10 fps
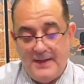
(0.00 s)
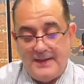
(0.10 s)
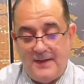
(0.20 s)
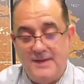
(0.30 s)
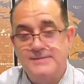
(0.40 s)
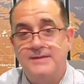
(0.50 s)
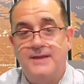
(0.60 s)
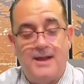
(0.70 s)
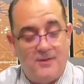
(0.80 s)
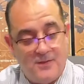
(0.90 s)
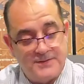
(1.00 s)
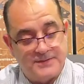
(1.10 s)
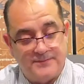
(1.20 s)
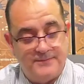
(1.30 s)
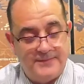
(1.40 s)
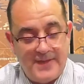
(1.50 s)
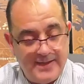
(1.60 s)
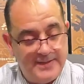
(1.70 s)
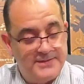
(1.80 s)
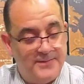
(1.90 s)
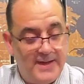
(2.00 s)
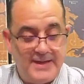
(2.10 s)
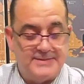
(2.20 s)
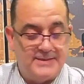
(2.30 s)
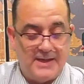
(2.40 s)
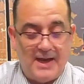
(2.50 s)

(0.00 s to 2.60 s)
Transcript: Now, isn't that awesome? That is amazing.